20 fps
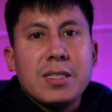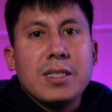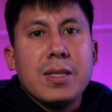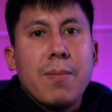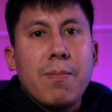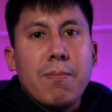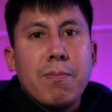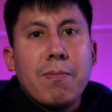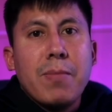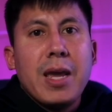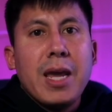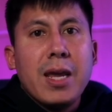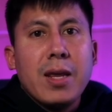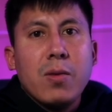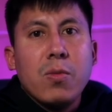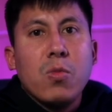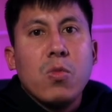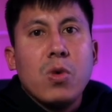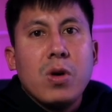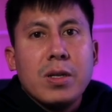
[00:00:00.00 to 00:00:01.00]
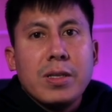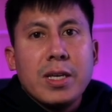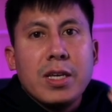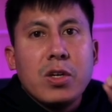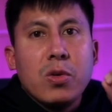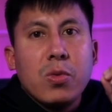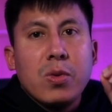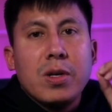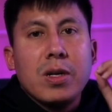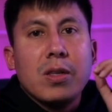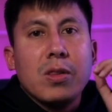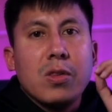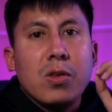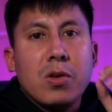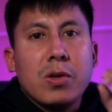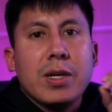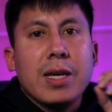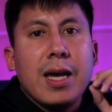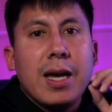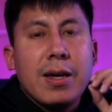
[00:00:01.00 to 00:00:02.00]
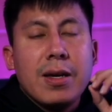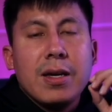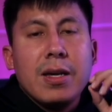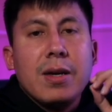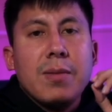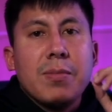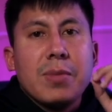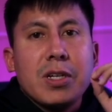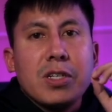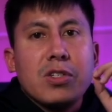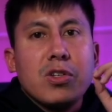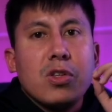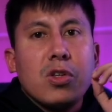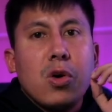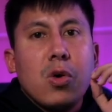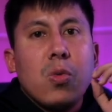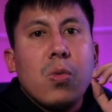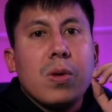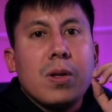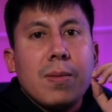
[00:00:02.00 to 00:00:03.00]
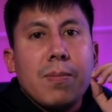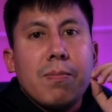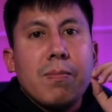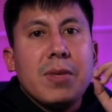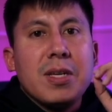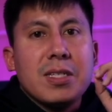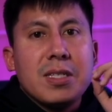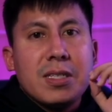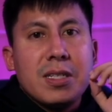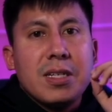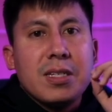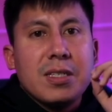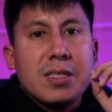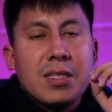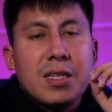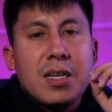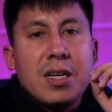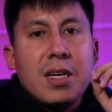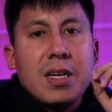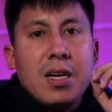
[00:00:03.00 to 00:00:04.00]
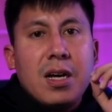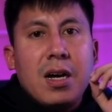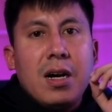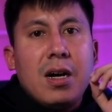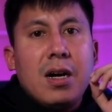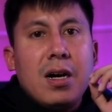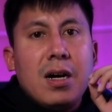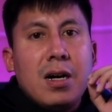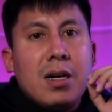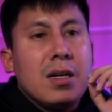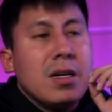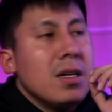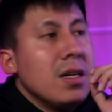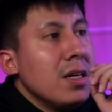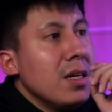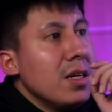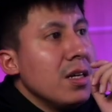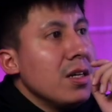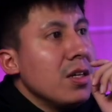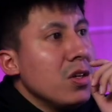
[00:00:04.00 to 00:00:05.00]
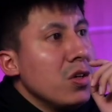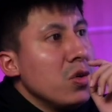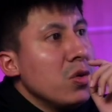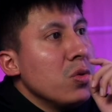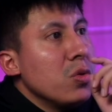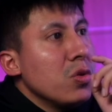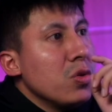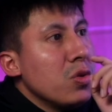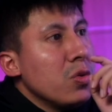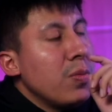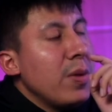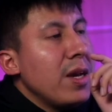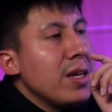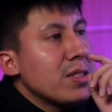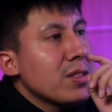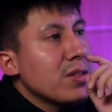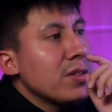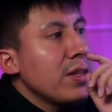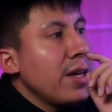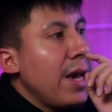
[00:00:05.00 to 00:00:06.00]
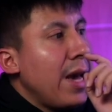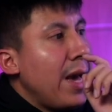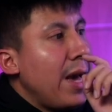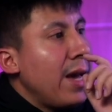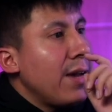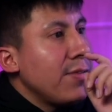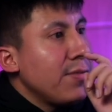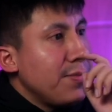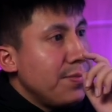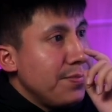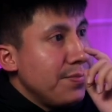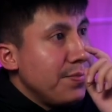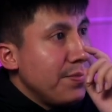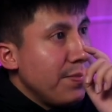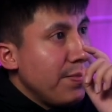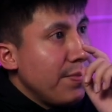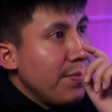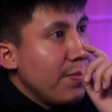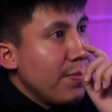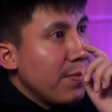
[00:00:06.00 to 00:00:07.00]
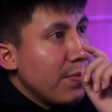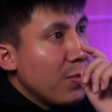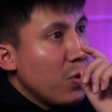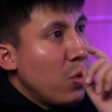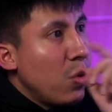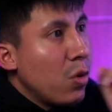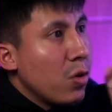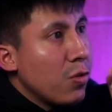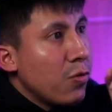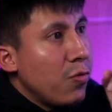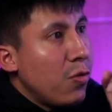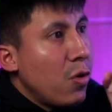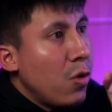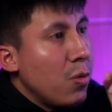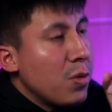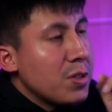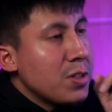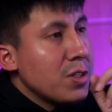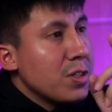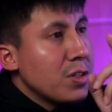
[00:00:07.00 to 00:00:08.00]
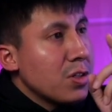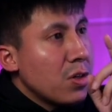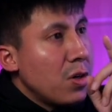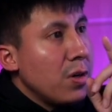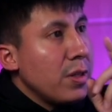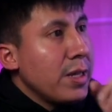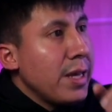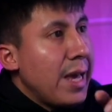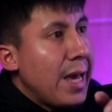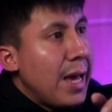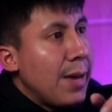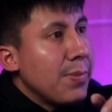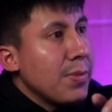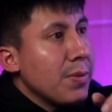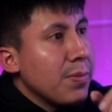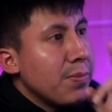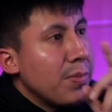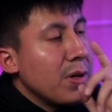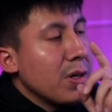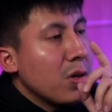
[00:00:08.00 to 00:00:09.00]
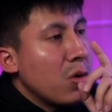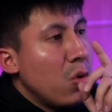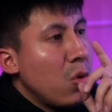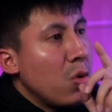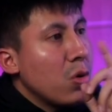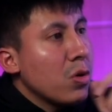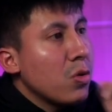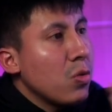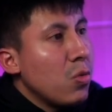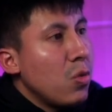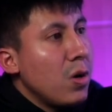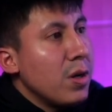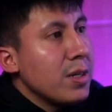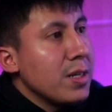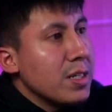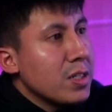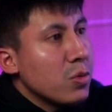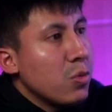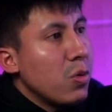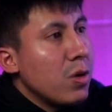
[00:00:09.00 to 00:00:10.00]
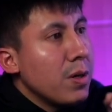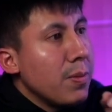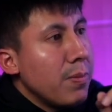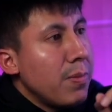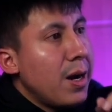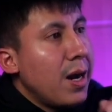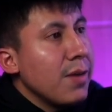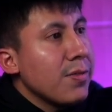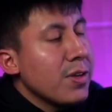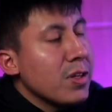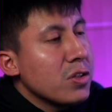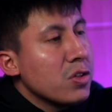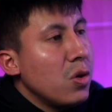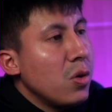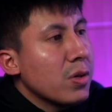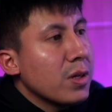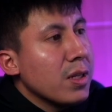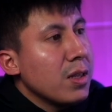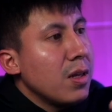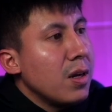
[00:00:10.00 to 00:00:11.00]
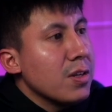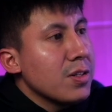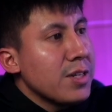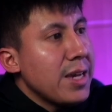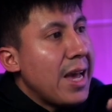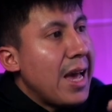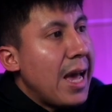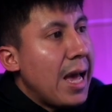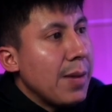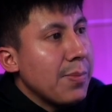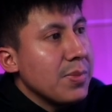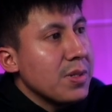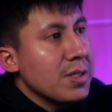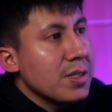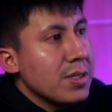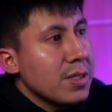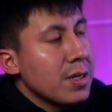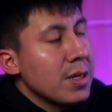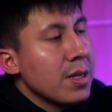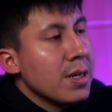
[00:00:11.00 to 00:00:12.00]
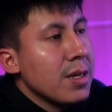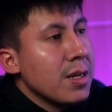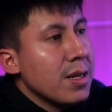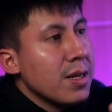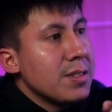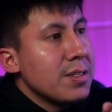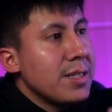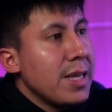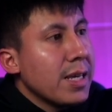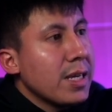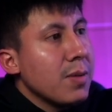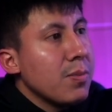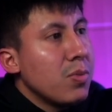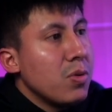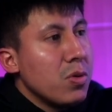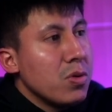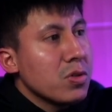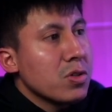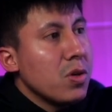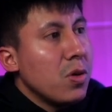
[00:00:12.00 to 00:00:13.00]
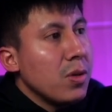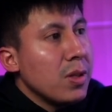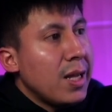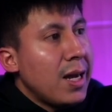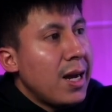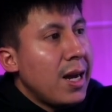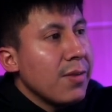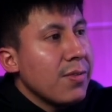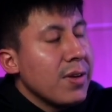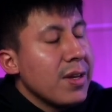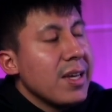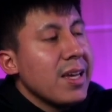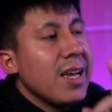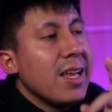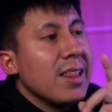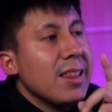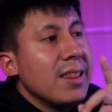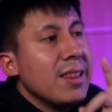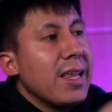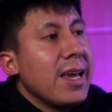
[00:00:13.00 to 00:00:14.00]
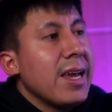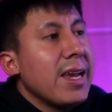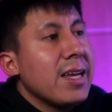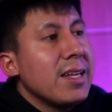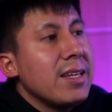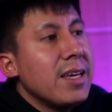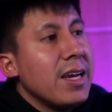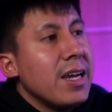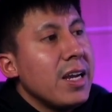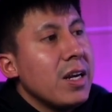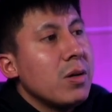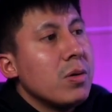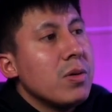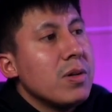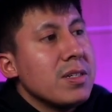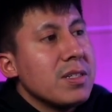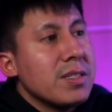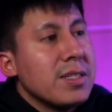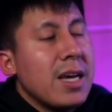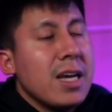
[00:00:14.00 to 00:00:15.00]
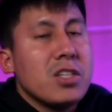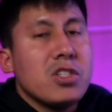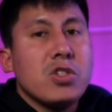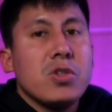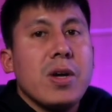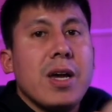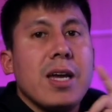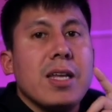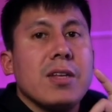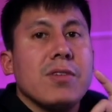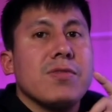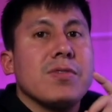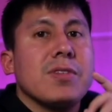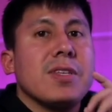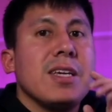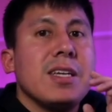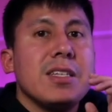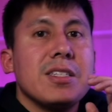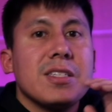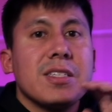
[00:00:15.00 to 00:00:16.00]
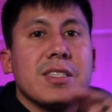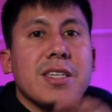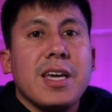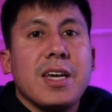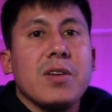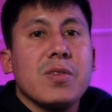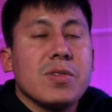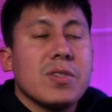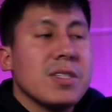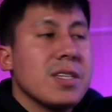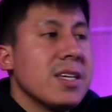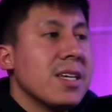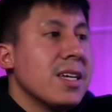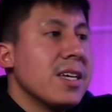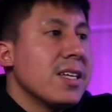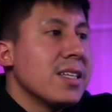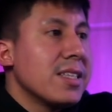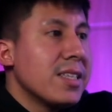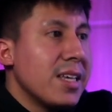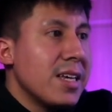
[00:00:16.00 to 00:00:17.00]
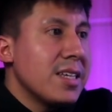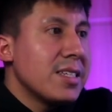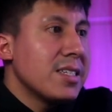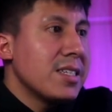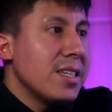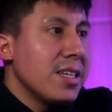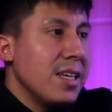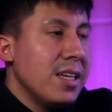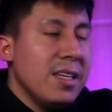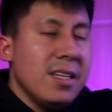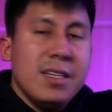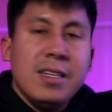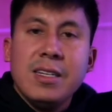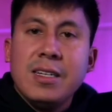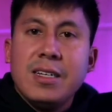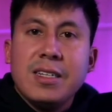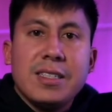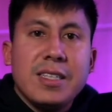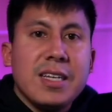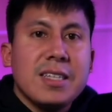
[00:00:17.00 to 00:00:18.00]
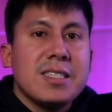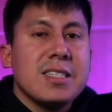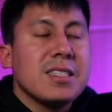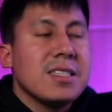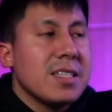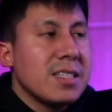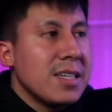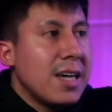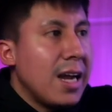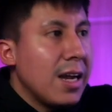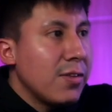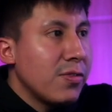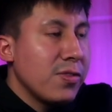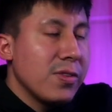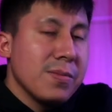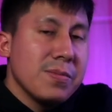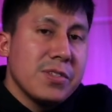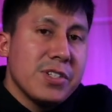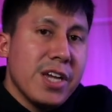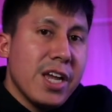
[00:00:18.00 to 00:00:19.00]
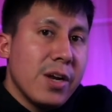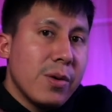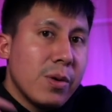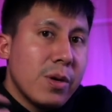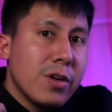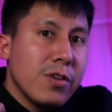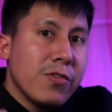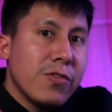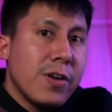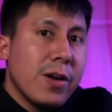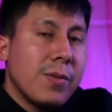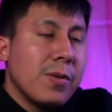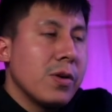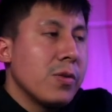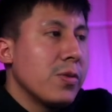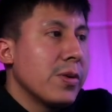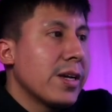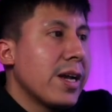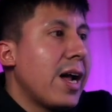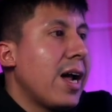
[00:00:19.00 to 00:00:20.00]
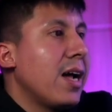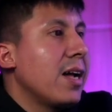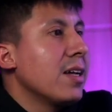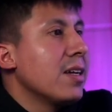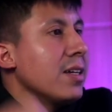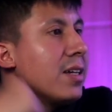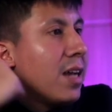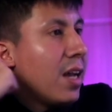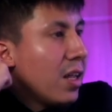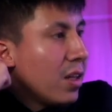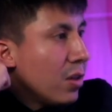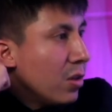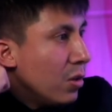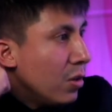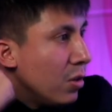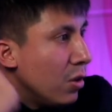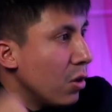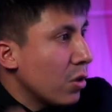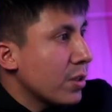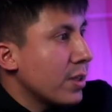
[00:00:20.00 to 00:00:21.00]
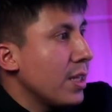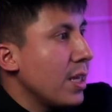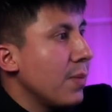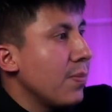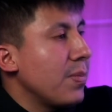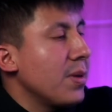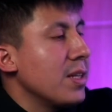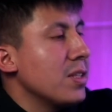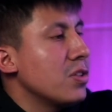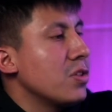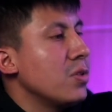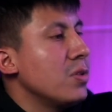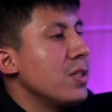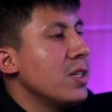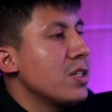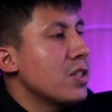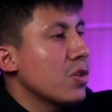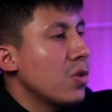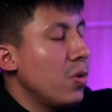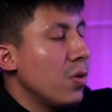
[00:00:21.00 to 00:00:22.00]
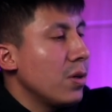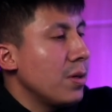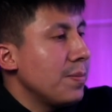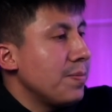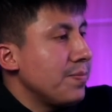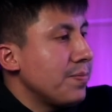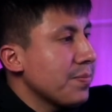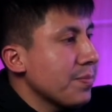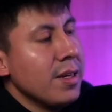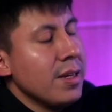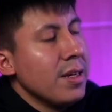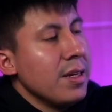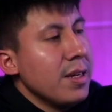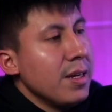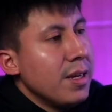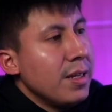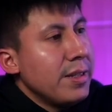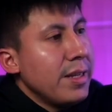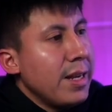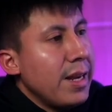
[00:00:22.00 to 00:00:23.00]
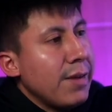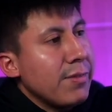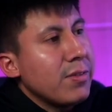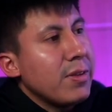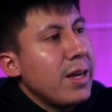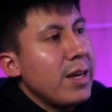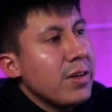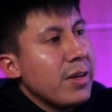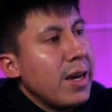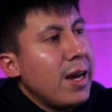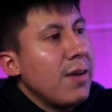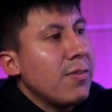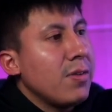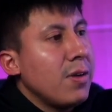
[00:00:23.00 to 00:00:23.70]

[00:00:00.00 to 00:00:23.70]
the main one that you want to look at because you don't want to miss this. Uh, you, you basically have quarter four, which is currently happening, but quarter one is where the Mavia token launch happens. Staking pools go live, land, hero, and statue N F T sales. This, this is the time frame, January, February. We got look deep into Discord. Then after that, you have